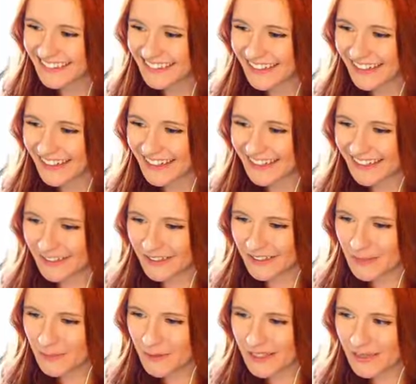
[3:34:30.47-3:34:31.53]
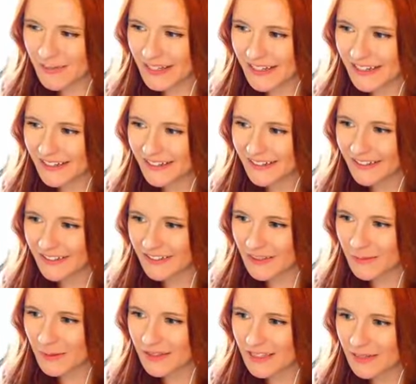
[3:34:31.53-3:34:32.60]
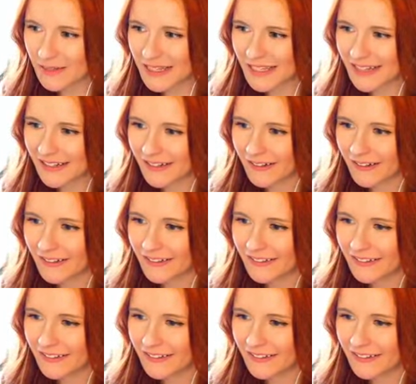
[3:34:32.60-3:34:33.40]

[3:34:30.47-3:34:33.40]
Right, you're supposed to be here, you're supposed to be here.